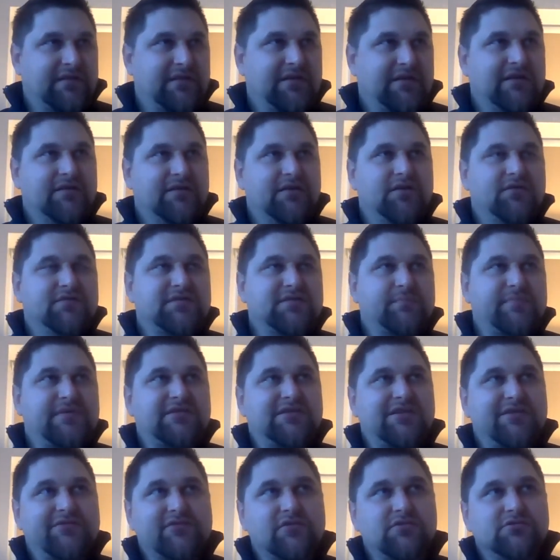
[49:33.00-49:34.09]
It was a bit
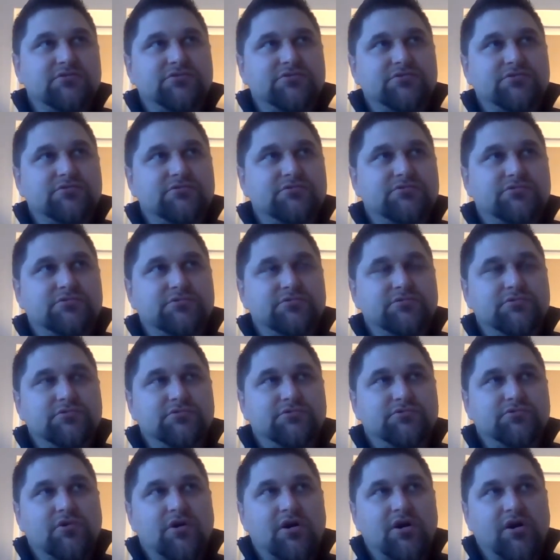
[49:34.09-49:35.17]
difficult
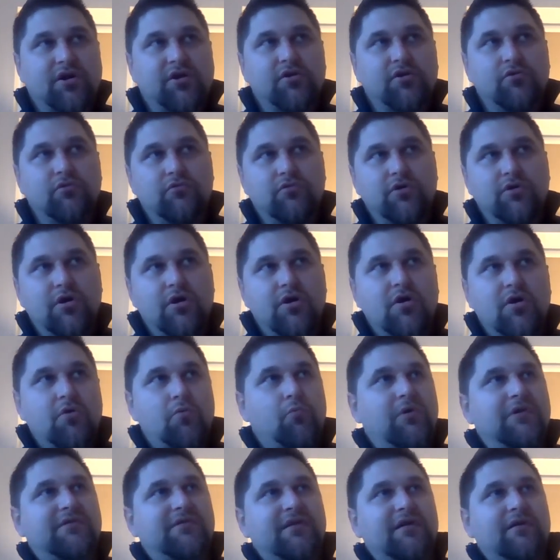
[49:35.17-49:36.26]
to argue
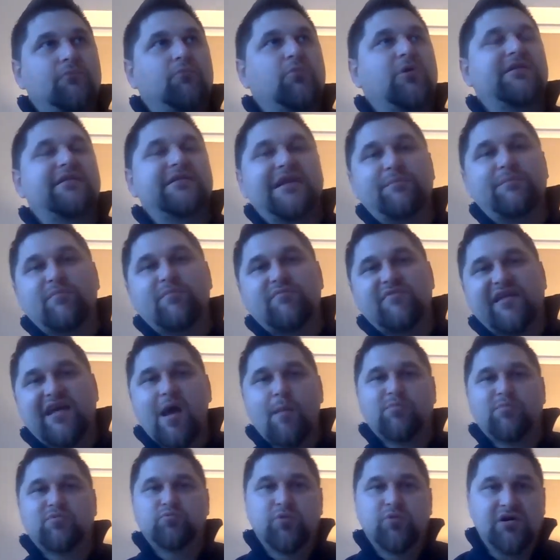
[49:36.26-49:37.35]
what the aim of the
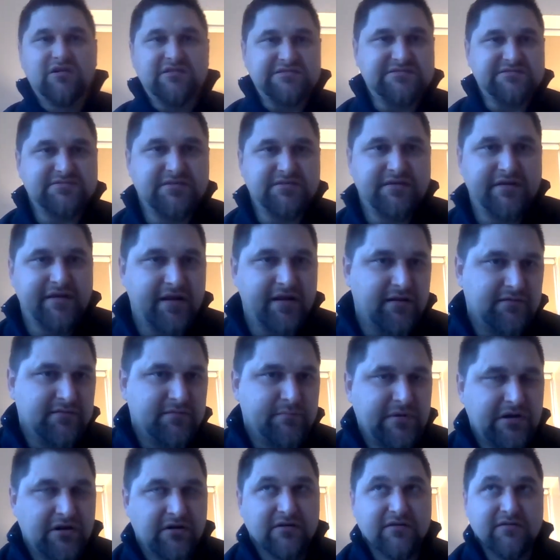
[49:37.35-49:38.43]
camps was in the end,
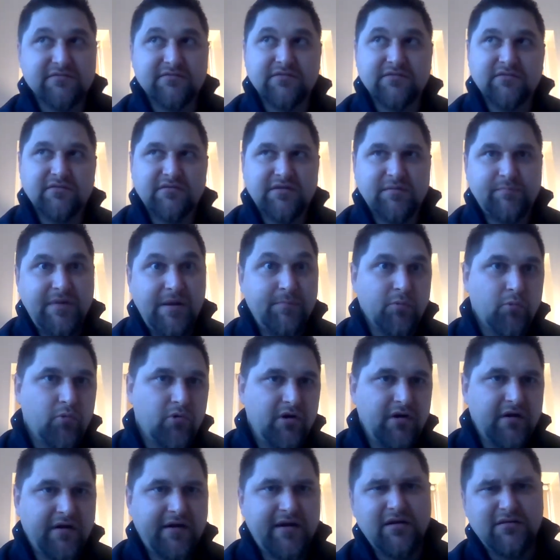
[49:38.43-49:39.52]
because the people
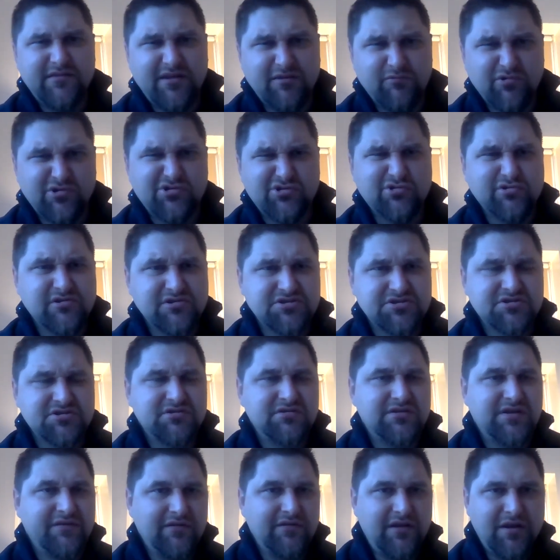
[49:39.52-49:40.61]
weren't killed, they were tortured,
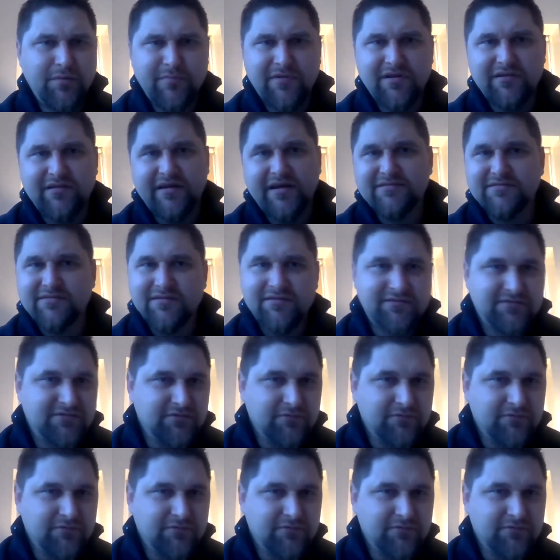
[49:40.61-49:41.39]
they were humiliated.